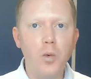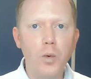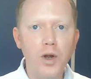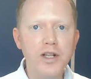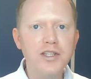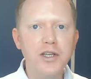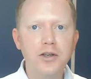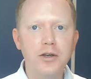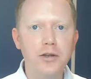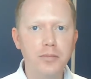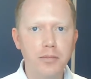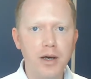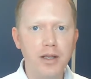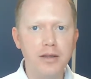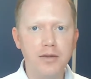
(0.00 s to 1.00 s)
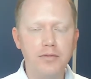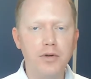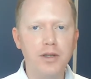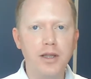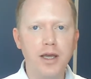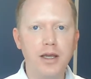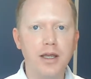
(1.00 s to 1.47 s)
What is a good month of
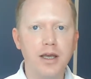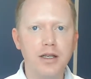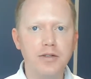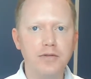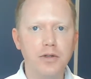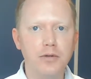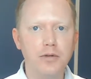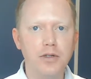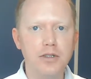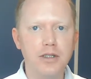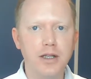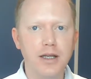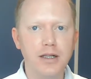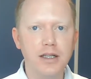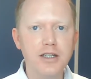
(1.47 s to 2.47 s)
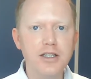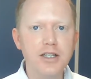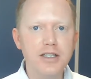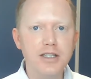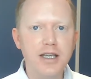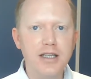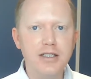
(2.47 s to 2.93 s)
what that cash flow looks like? Let's
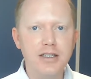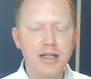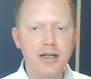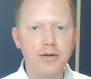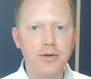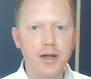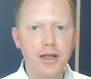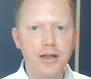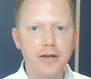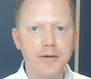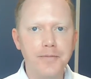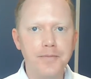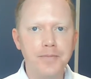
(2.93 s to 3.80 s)
just say it's ten grand.